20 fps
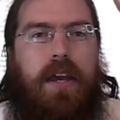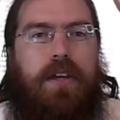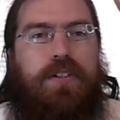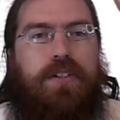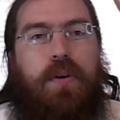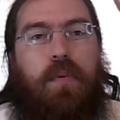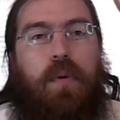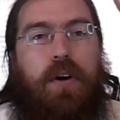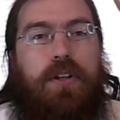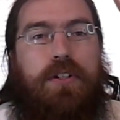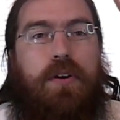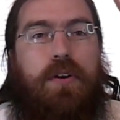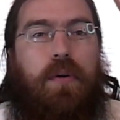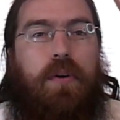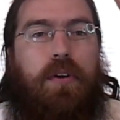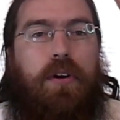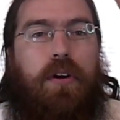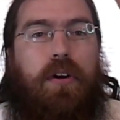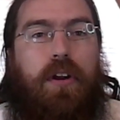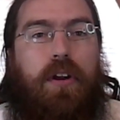Okay, so what's
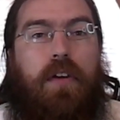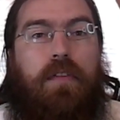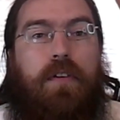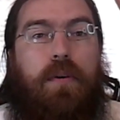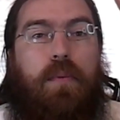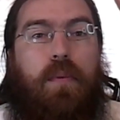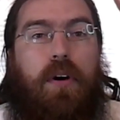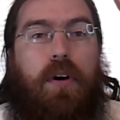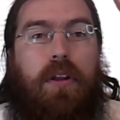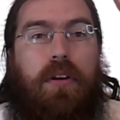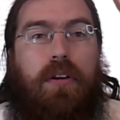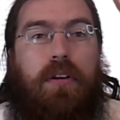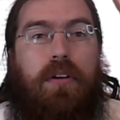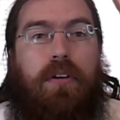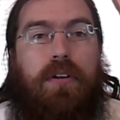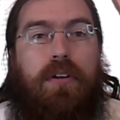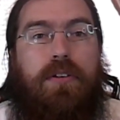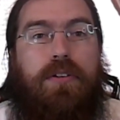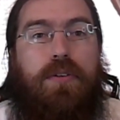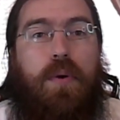going on, everyone?
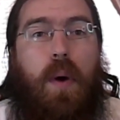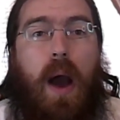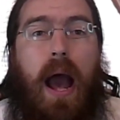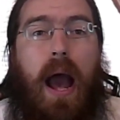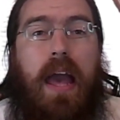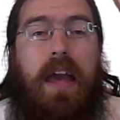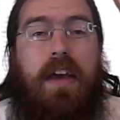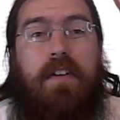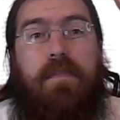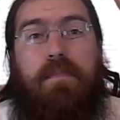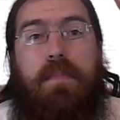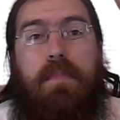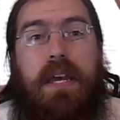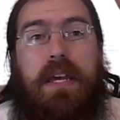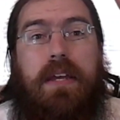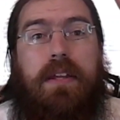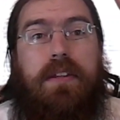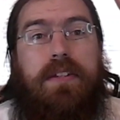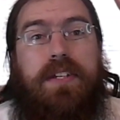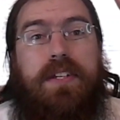So I have
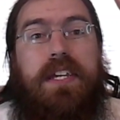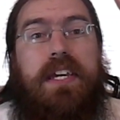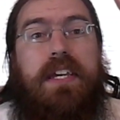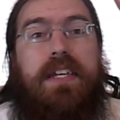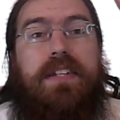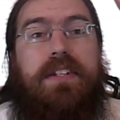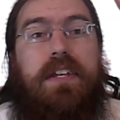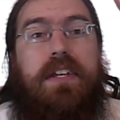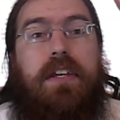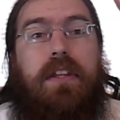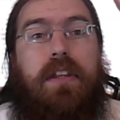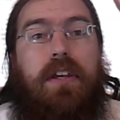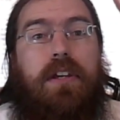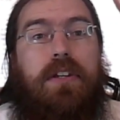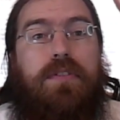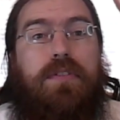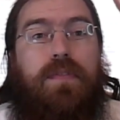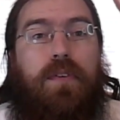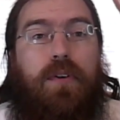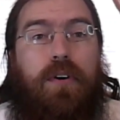been teasing
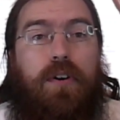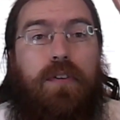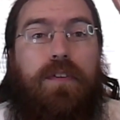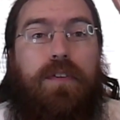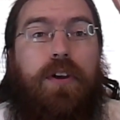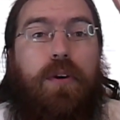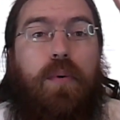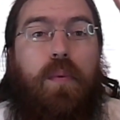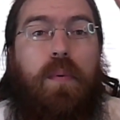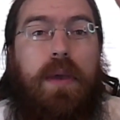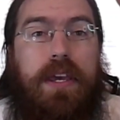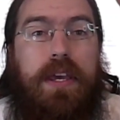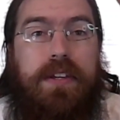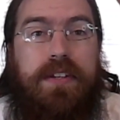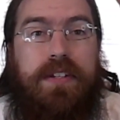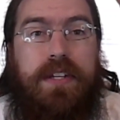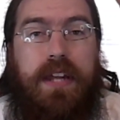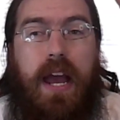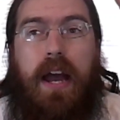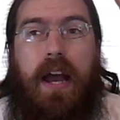this for a few
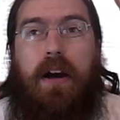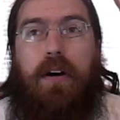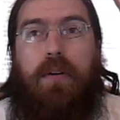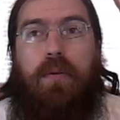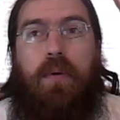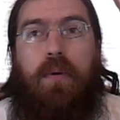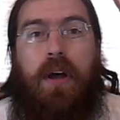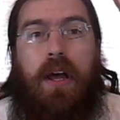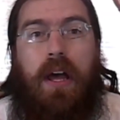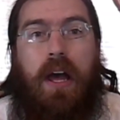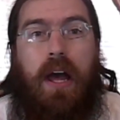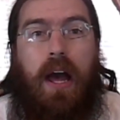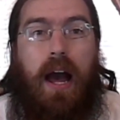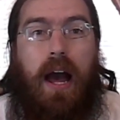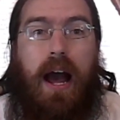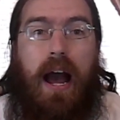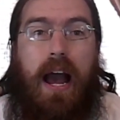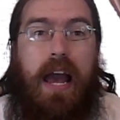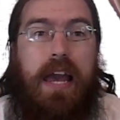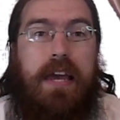weeks now.
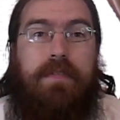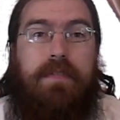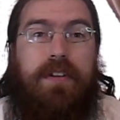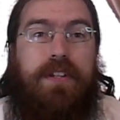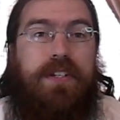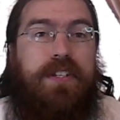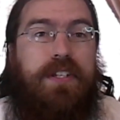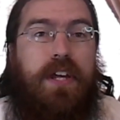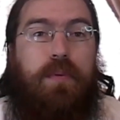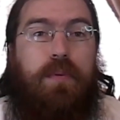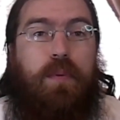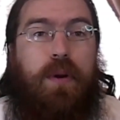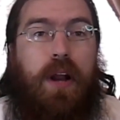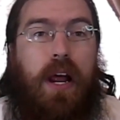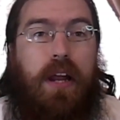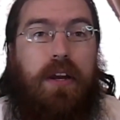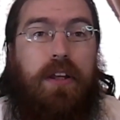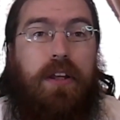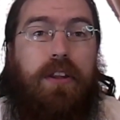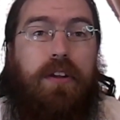I even said when
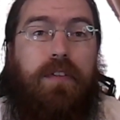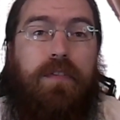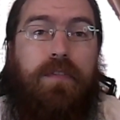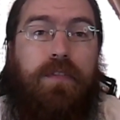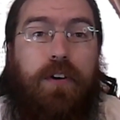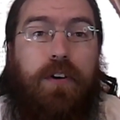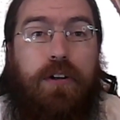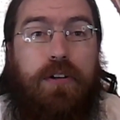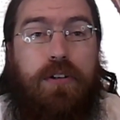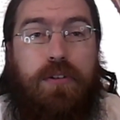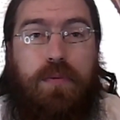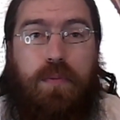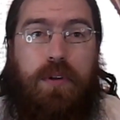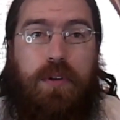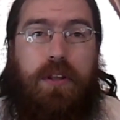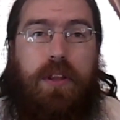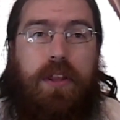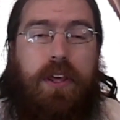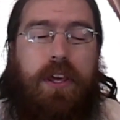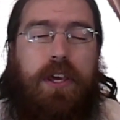I did the first
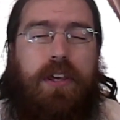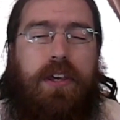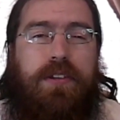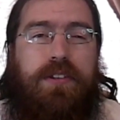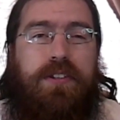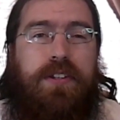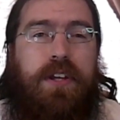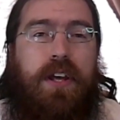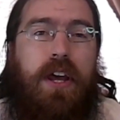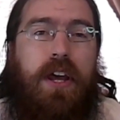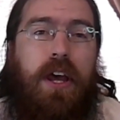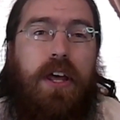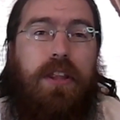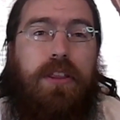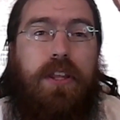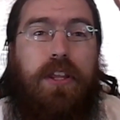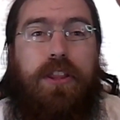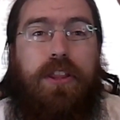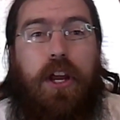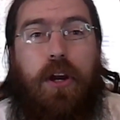one of these
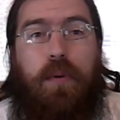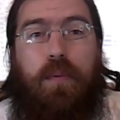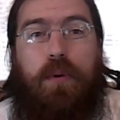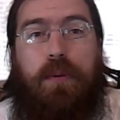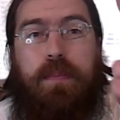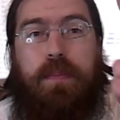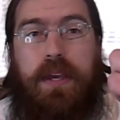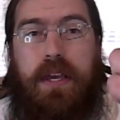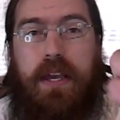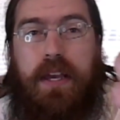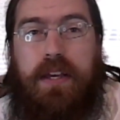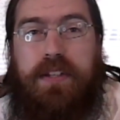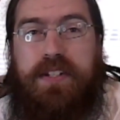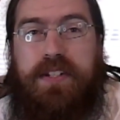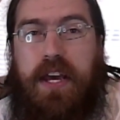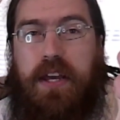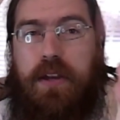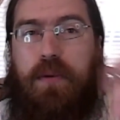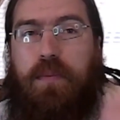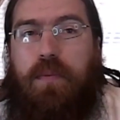that there would be a
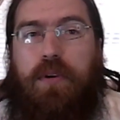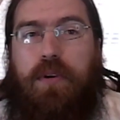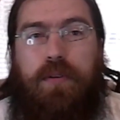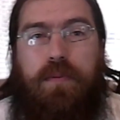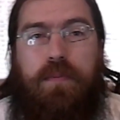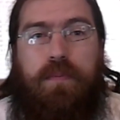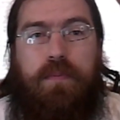second one.